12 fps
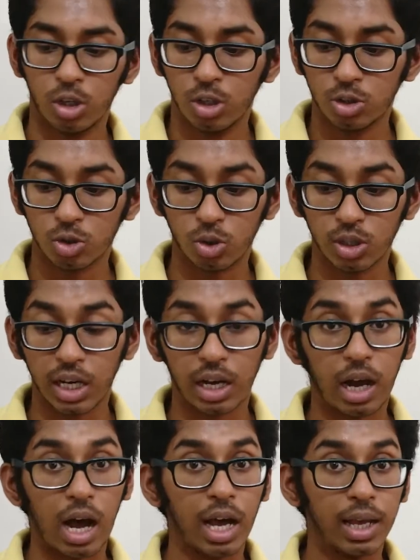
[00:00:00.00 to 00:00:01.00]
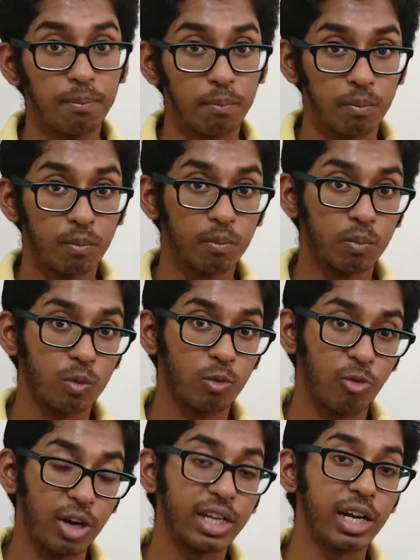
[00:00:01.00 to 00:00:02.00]
So yeah, I
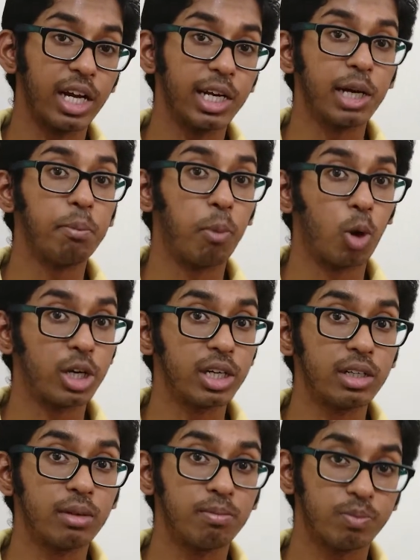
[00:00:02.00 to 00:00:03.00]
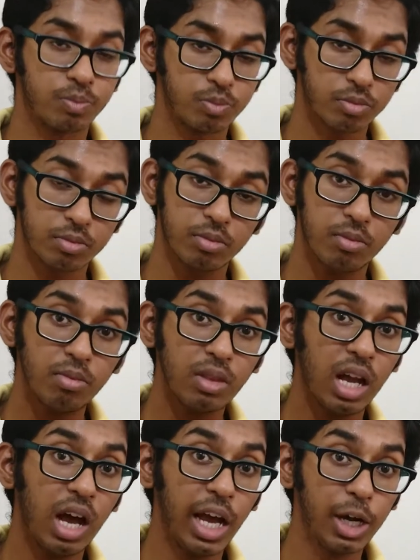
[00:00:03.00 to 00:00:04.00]
went ahead and bought it.
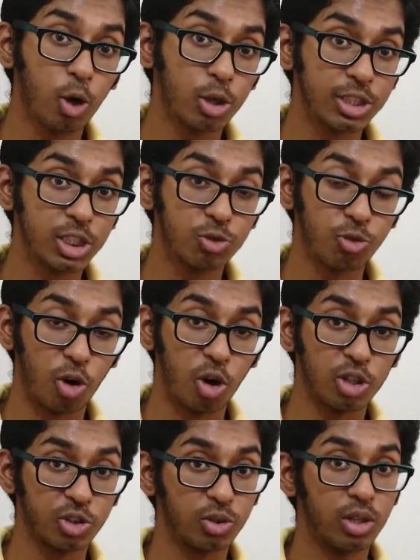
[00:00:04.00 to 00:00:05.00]
I got this for